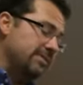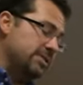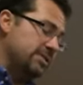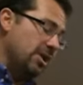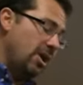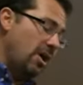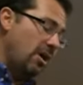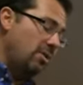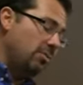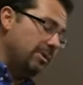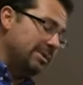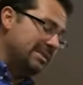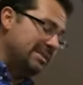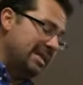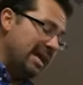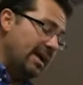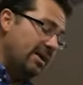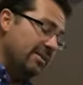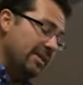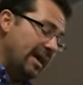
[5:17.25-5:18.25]
of Saul was
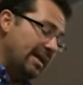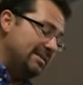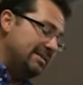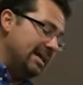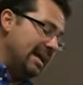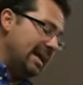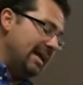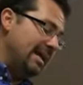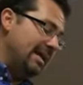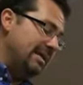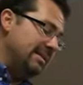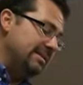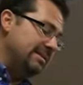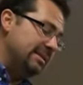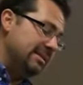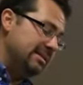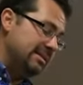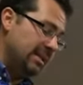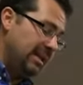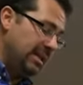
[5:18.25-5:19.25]
there that day,
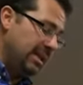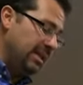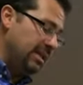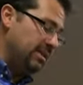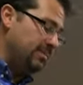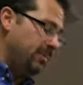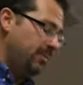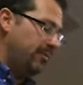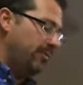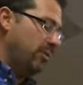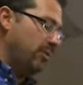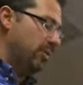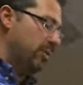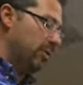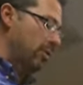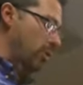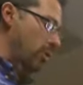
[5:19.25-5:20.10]
detained before the